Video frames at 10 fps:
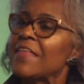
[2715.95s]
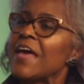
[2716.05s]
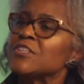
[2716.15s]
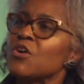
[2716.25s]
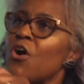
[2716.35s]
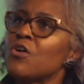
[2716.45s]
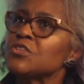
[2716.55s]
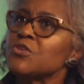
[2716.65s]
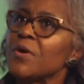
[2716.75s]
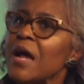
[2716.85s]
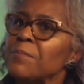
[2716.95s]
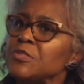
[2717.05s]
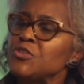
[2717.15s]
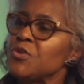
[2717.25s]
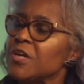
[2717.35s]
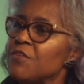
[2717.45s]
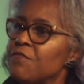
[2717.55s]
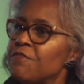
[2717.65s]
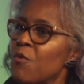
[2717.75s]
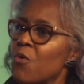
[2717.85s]
And that's also an opportunity
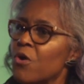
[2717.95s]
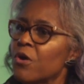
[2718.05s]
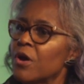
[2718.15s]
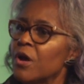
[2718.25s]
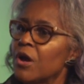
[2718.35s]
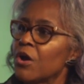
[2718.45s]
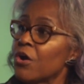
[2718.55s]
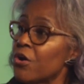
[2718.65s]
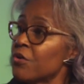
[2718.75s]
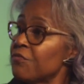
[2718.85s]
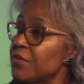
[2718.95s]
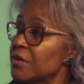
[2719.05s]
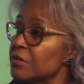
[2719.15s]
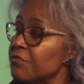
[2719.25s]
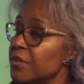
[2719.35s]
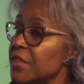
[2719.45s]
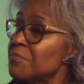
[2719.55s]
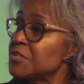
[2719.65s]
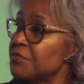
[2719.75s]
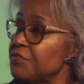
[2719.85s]
for her to feel, for
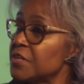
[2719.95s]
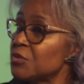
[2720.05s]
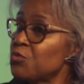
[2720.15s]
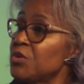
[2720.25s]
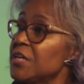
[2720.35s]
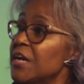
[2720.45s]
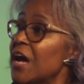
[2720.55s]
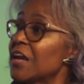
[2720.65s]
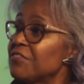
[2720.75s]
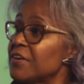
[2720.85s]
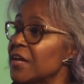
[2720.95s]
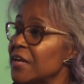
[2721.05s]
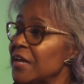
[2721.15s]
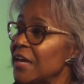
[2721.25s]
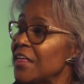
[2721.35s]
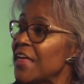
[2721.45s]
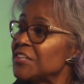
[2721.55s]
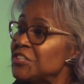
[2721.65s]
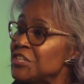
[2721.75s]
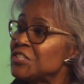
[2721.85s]
them to feel really confident that
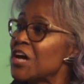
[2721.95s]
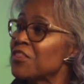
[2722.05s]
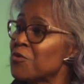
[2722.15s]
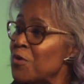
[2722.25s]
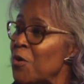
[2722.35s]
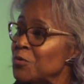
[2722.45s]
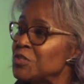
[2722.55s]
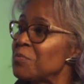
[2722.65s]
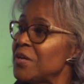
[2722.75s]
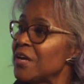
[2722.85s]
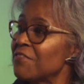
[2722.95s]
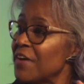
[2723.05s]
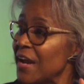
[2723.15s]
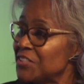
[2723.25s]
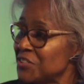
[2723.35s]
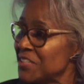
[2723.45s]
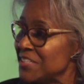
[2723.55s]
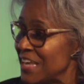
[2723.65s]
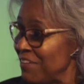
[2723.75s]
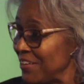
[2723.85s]
she's on the road to being financially
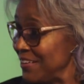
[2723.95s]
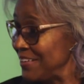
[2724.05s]
savvy.